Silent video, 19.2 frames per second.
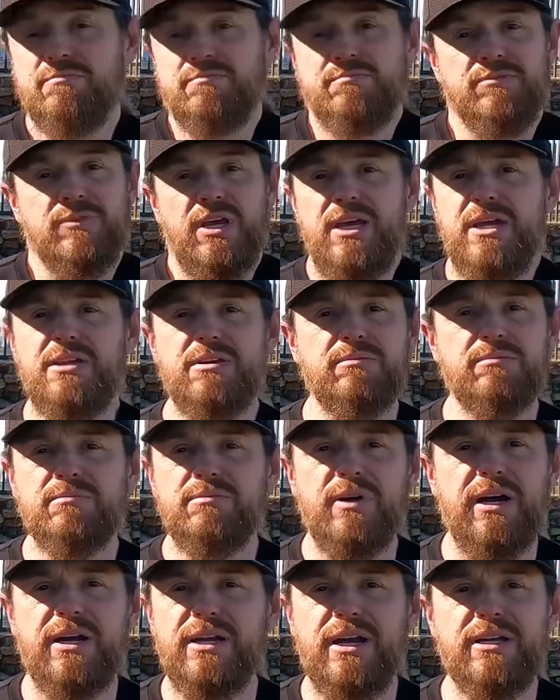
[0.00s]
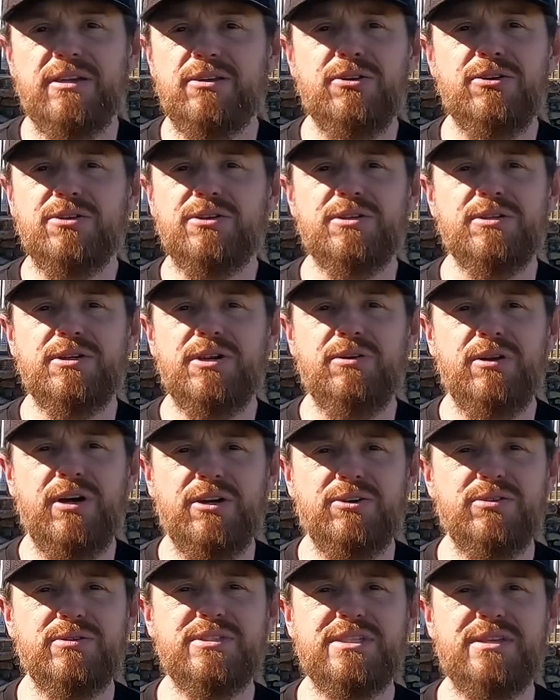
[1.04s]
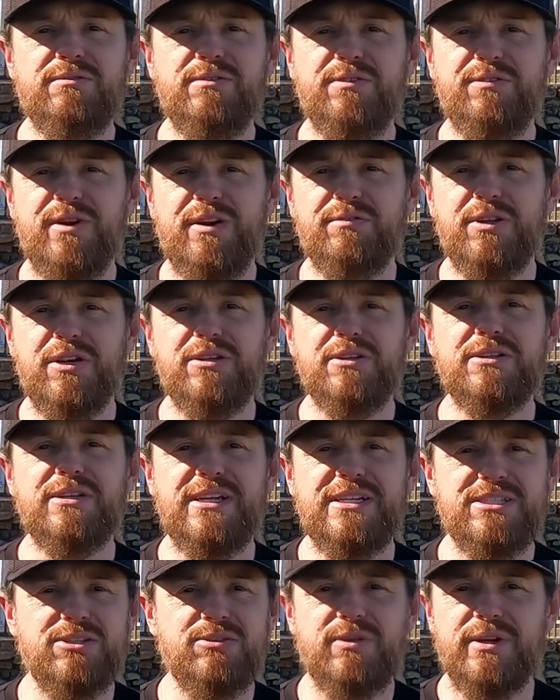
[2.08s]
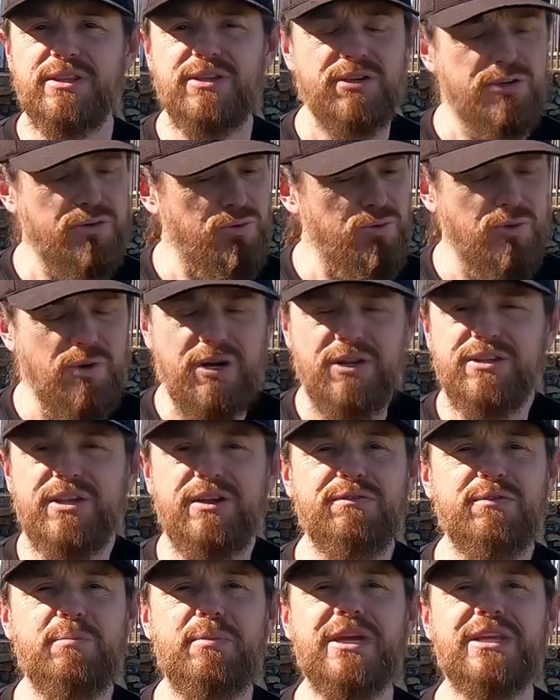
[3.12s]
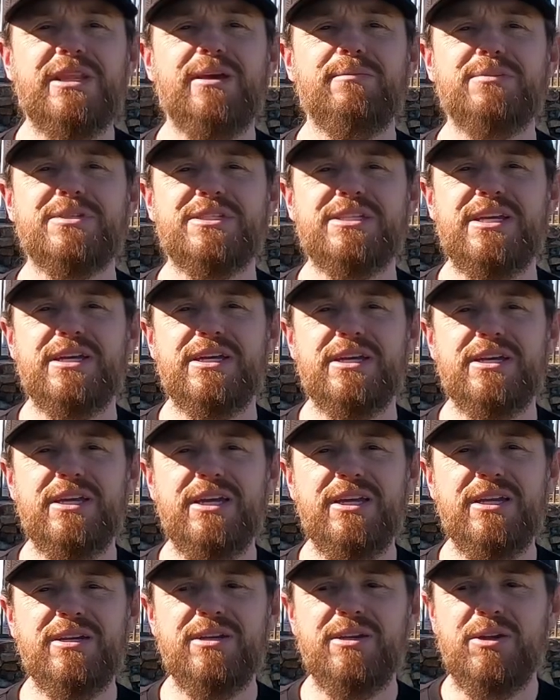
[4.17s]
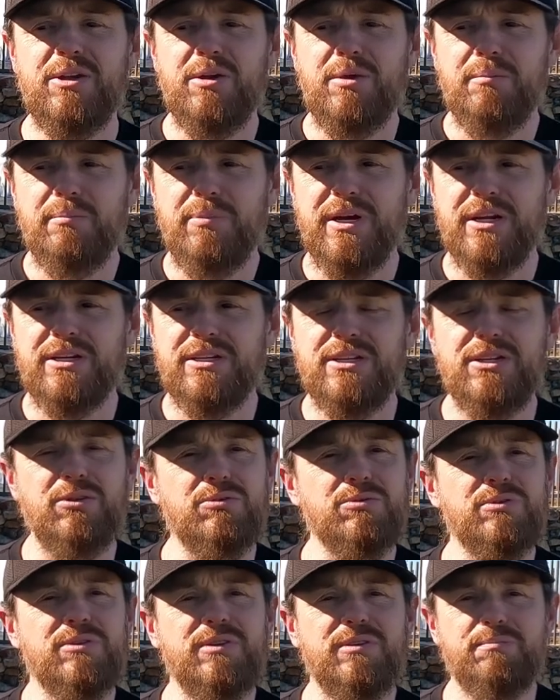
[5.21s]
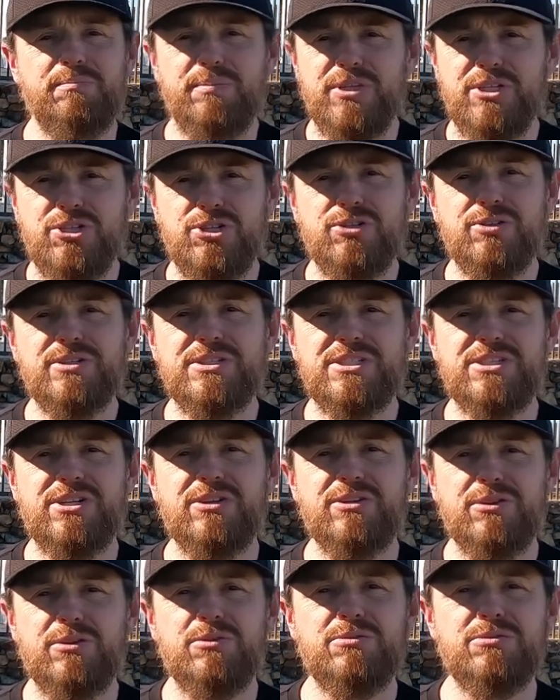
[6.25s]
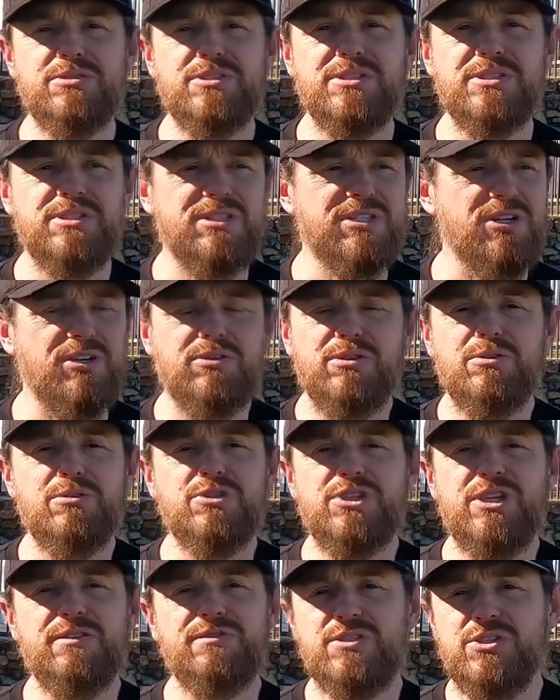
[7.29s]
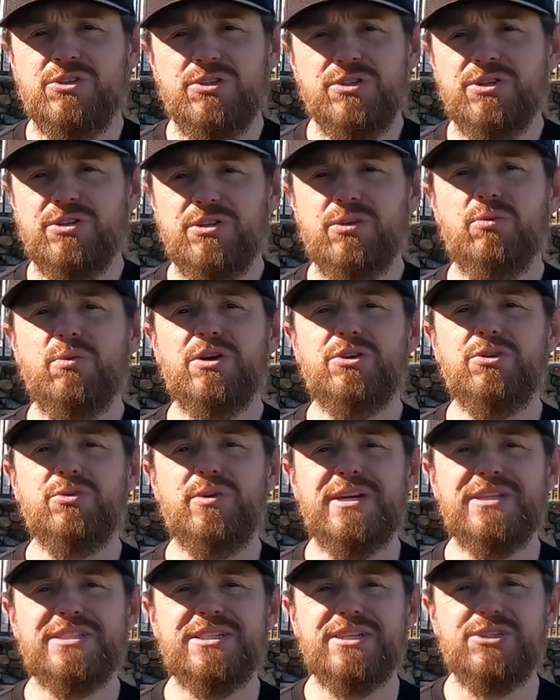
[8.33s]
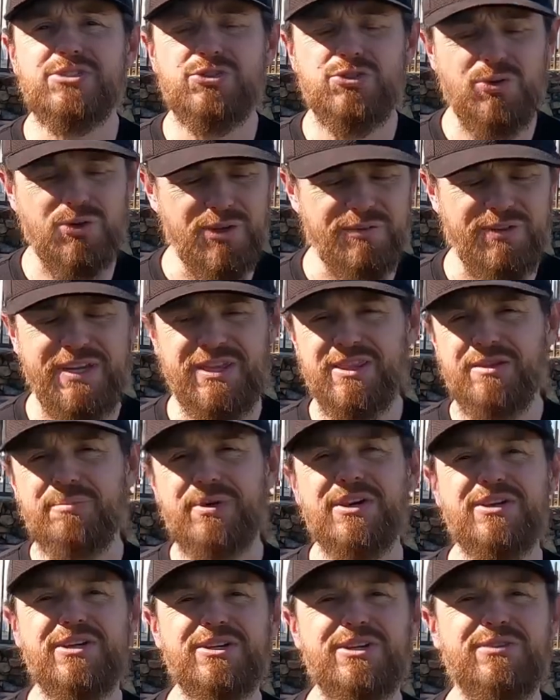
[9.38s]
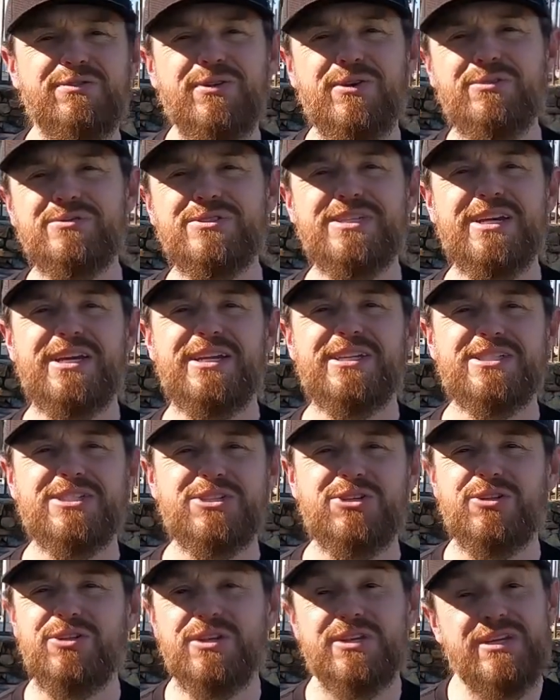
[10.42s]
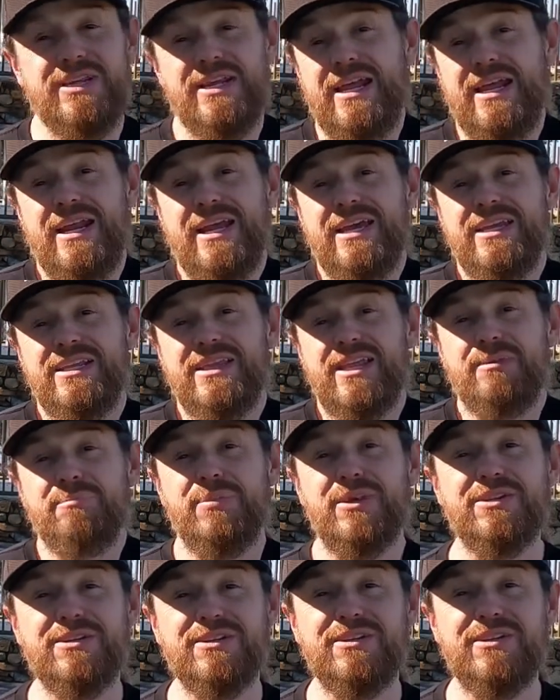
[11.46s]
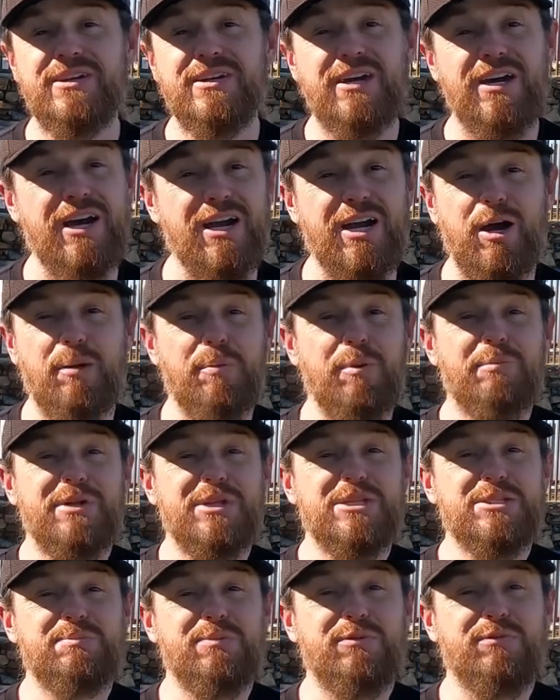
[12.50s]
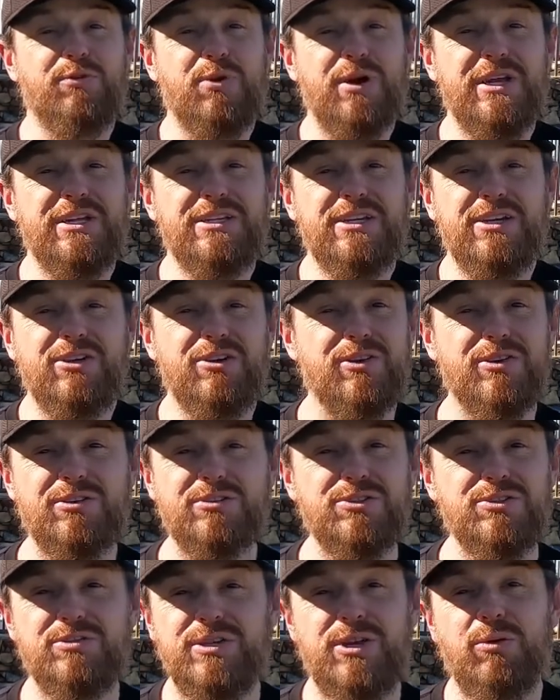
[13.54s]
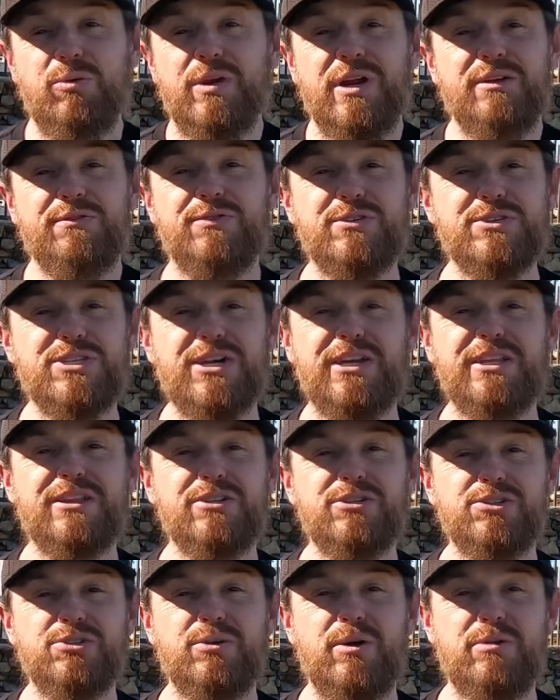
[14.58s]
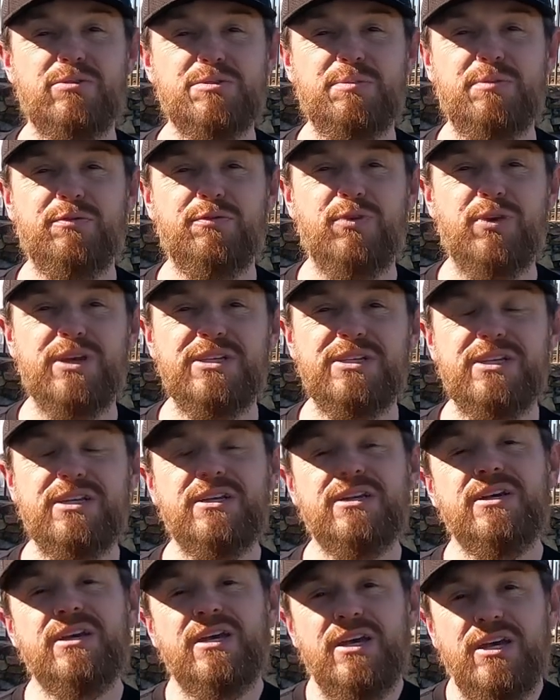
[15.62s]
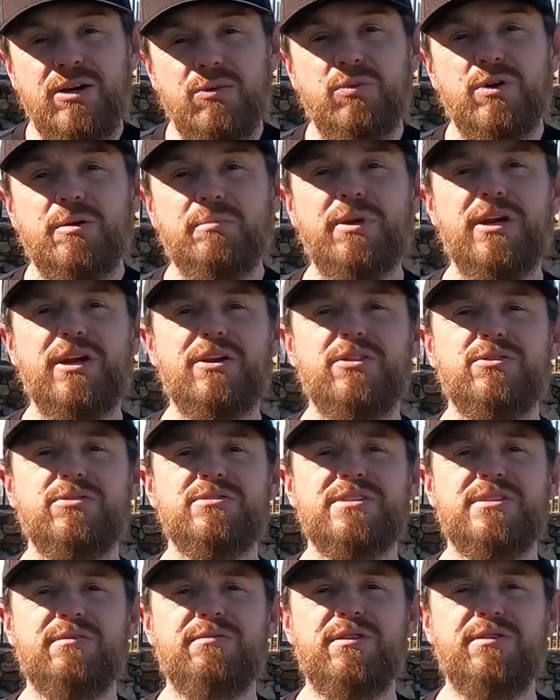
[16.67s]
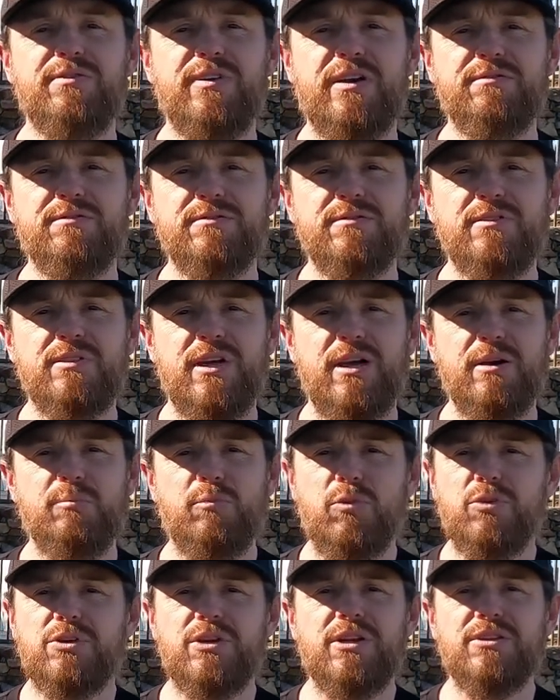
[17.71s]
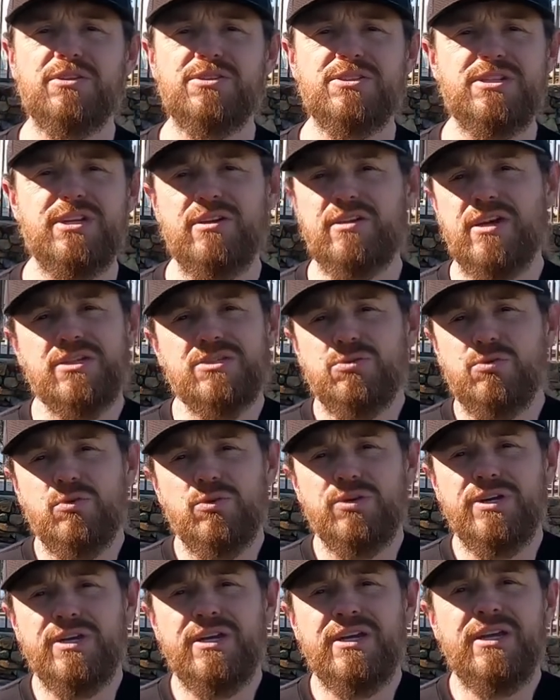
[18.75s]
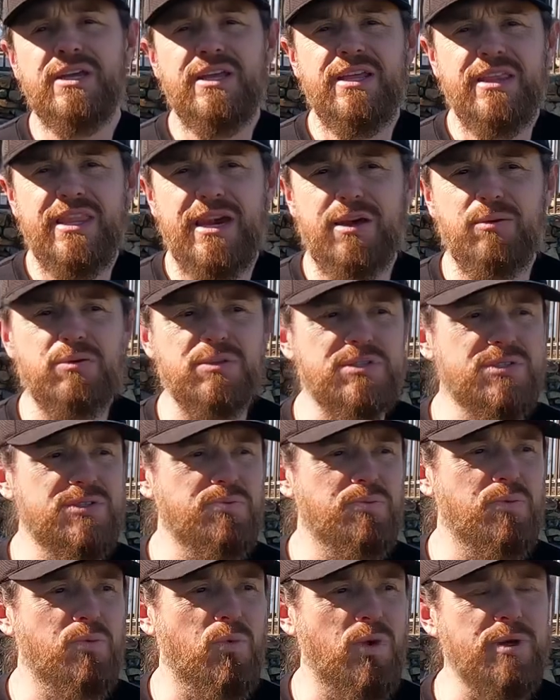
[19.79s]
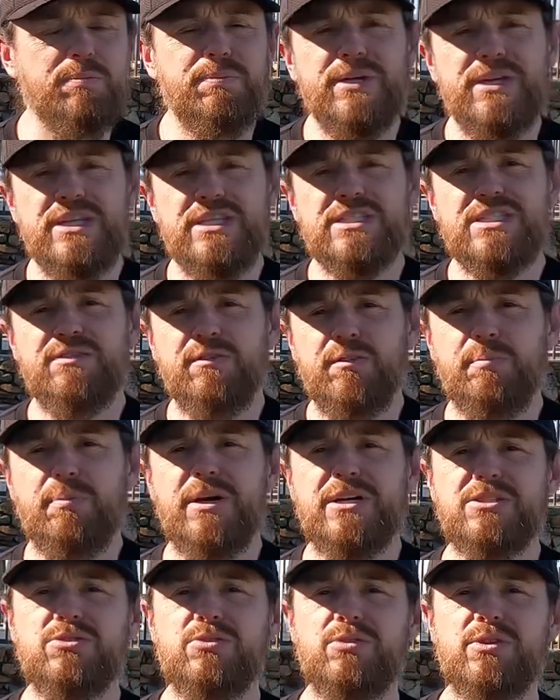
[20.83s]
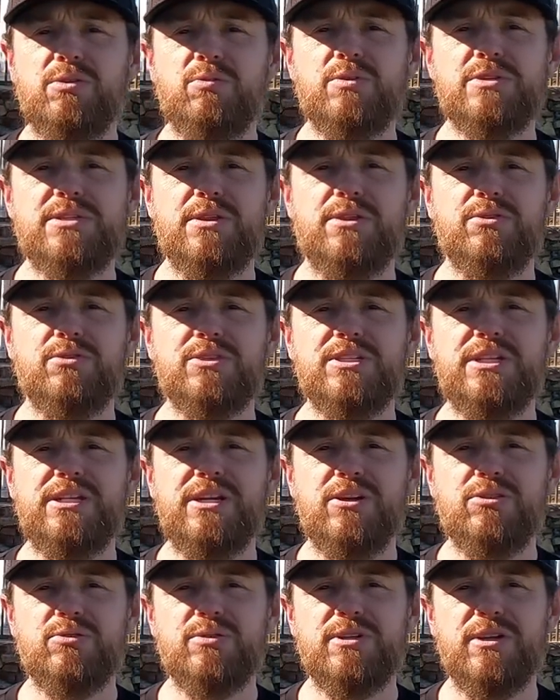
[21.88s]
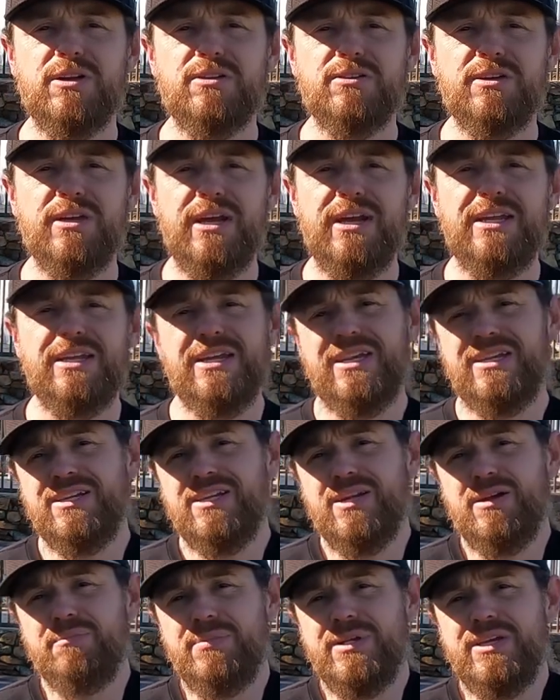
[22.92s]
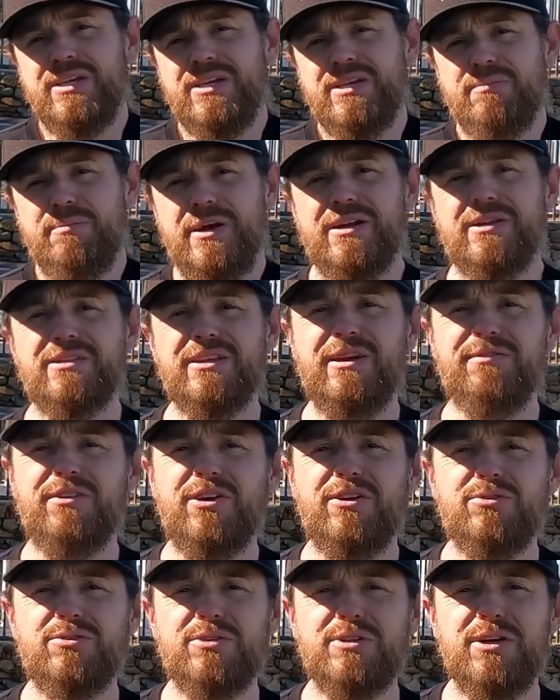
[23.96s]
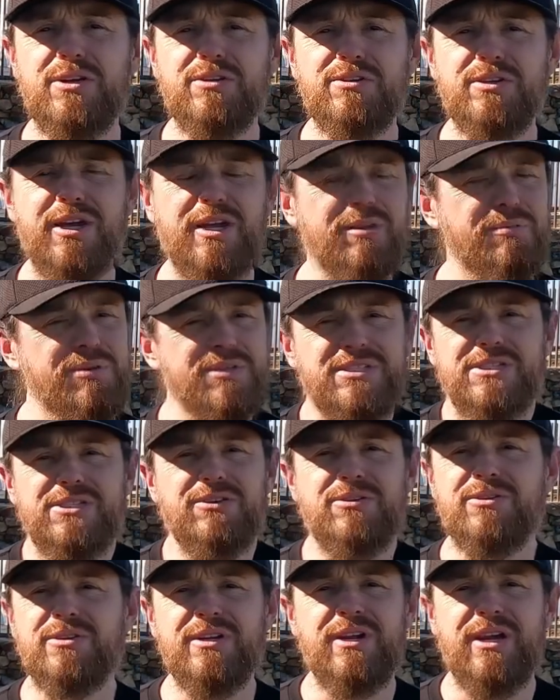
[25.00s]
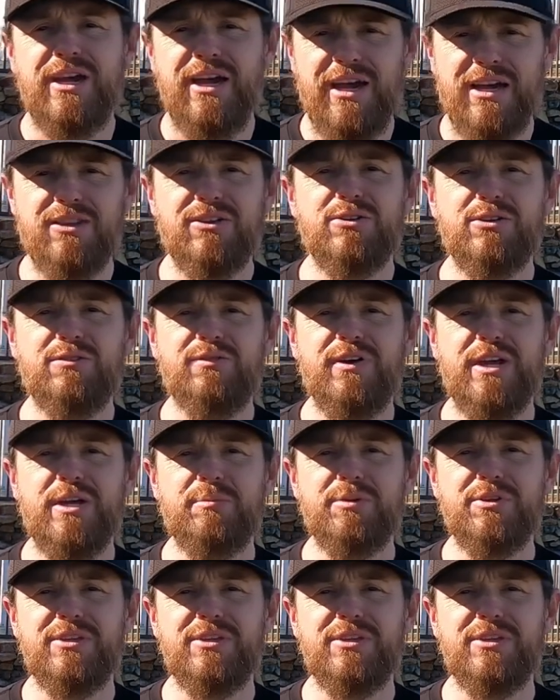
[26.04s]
Okay, I learned, a $175 lesson right there. Cool, I'll never make that mistake again. But, be sure and start those shifts. You're the one who has the control of hitting the button on your phone saying it started. And had I hit that button a couple minutes before I did, or, when I first got there 2 hours before I did, it would have been $175 more dollars. Now, not to worry, that was one piece of a puzzle that was a $1,300 night, ended up being about $1,100 night, but still, I learned a valuable